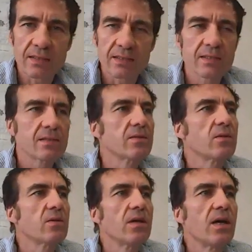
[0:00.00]
In
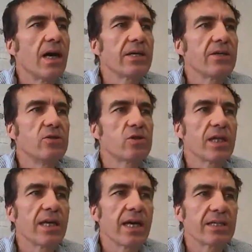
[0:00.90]
class,
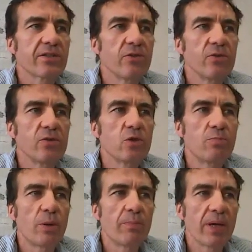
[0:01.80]
I usually ask
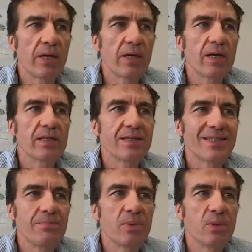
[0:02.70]
you to
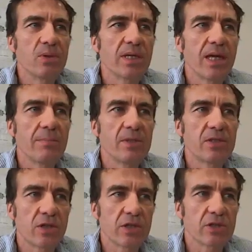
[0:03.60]
prepare simple
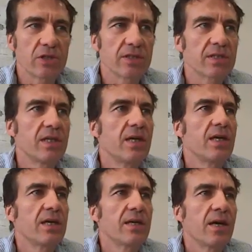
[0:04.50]
game
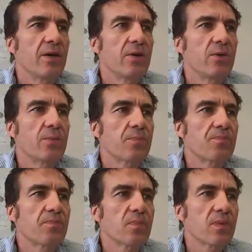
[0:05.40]
instructions.
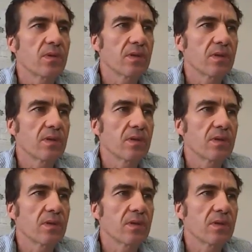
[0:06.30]
Now,